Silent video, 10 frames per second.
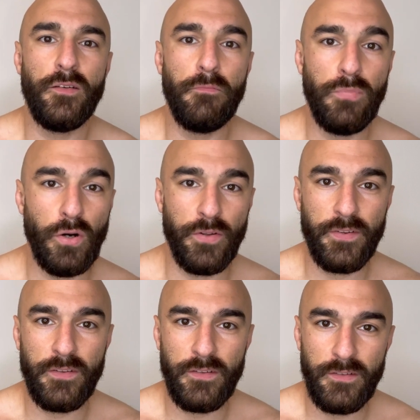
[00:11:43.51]

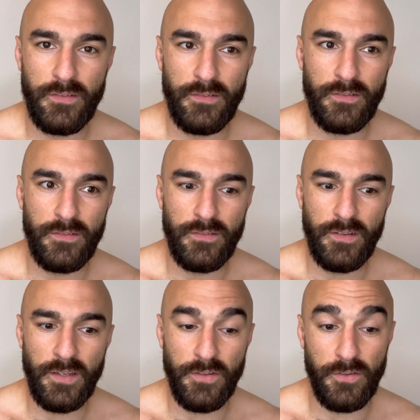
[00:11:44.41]
But,
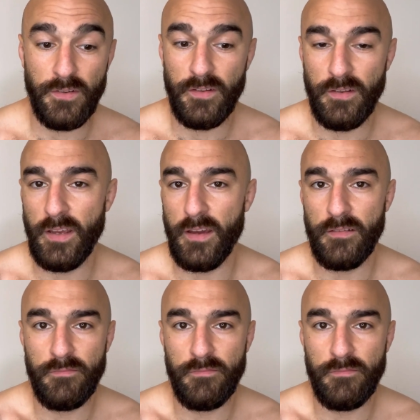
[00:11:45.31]
and yeah,